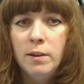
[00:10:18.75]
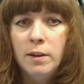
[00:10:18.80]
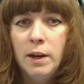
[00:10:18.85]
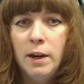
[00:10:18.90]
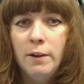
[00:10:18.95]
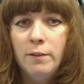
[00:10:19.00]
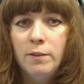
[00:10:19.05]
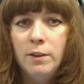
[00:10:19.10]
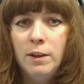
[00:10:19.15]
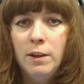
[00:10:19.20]
to
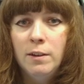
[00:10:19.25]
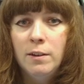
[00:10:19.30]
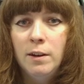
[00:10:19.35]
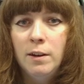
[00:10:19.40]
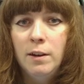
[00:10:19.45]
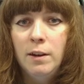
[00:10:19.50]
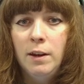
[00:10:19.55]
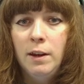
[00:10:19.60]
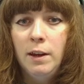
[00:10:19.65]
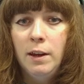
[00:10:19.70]
have these
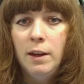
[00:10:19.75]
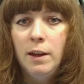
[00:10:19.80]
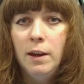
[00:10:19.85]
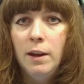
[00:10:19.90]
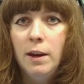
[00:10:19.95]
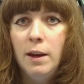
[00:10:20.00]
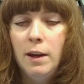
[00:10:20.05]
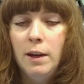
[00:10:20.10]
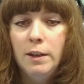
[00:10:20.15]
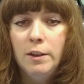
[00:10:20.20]
in
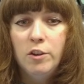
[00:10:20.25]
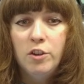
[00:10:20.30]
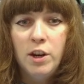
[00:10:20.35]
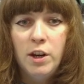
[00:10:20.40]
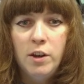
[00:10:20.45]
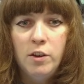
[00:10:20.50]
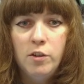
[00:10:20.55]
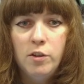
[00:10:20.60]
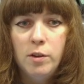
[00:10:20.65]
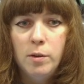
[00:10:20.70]
here and
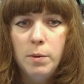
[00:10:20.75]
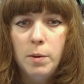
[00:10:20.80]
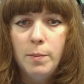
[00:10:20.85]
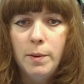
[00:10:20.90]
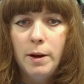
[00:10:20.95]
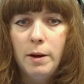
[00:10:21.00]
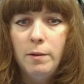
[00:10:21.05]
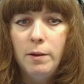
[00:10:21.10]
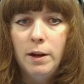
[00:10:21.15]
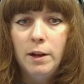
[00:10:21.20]
change them
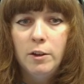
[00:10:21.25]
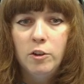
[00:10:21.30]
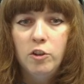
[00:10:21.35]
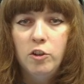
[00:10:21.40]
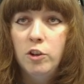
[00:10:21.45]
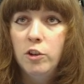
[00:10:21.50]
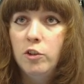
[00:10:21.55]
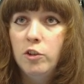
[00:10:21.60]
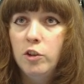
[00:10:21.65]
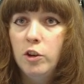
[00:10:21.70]
about as
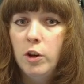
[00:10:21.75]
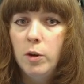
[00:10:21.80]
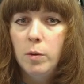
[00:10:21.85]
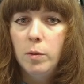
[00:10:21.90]
you do.